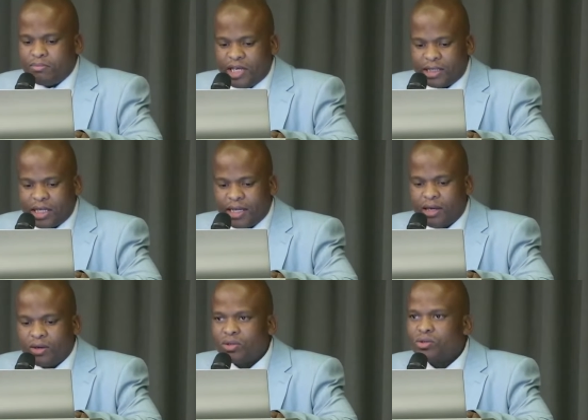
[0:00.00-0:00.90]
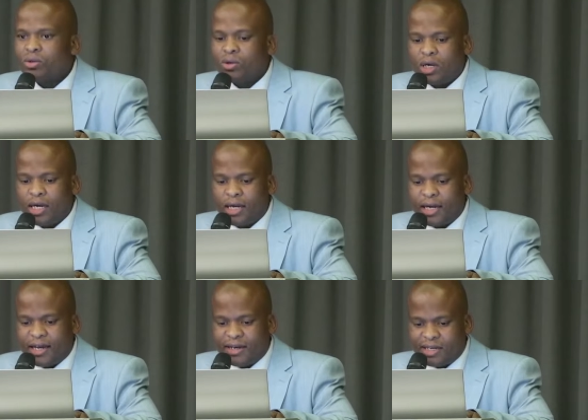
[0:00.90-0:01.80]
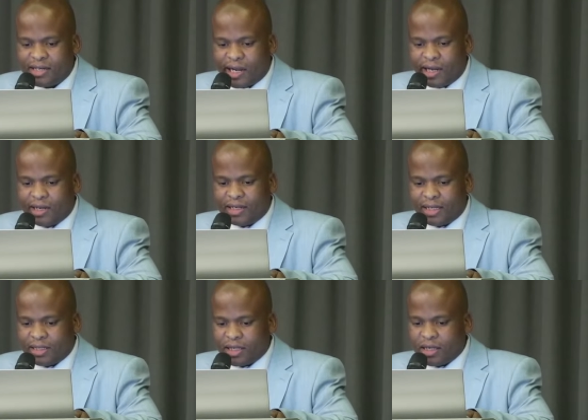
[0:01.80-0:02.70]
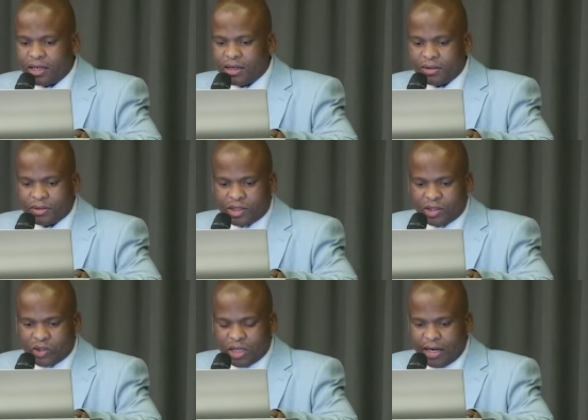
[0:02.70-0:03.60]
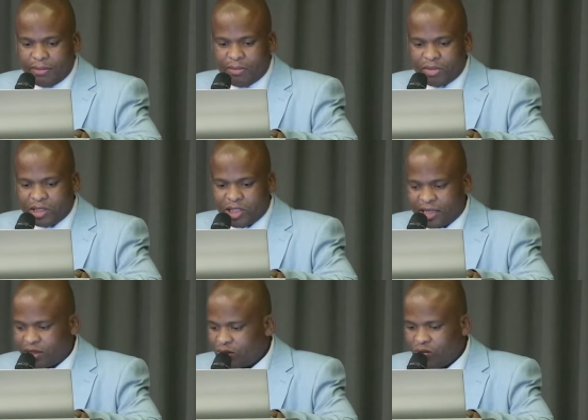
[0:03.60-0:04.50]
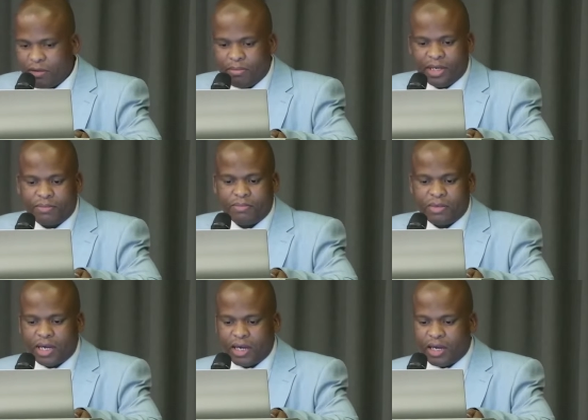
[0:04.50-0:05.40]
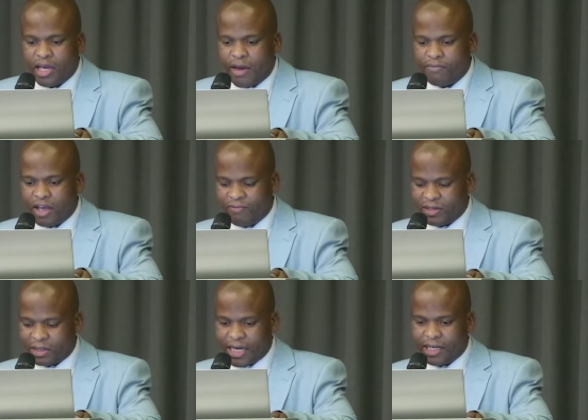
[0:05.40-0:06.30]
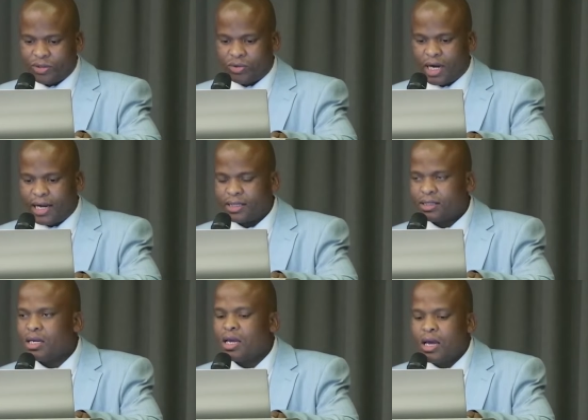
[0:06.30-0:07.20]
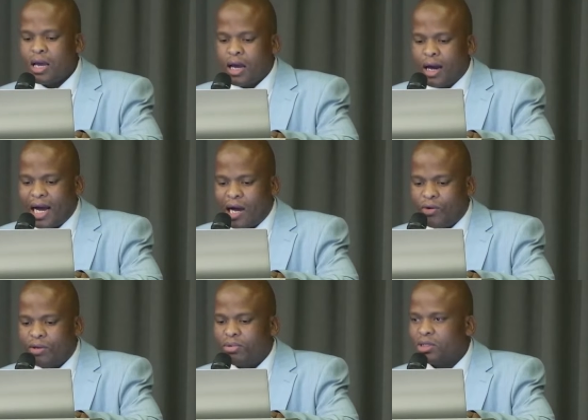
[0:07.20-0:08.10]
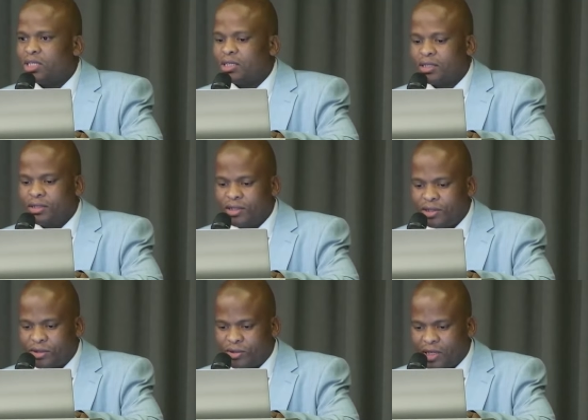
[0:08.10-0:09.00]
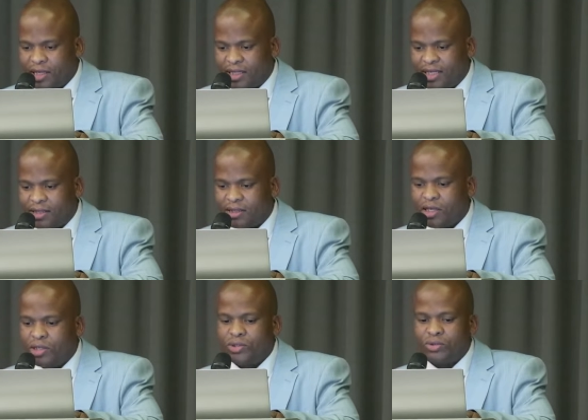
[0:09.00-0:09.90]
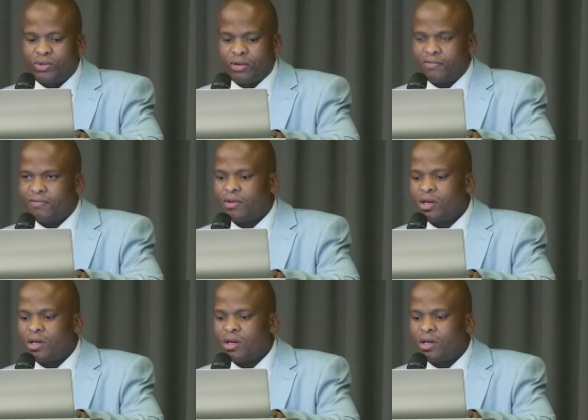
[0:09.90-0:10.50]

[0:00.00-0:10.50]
Yesterday also, and that day, Judge Nwebe emphasized to us how important it is to address the issues of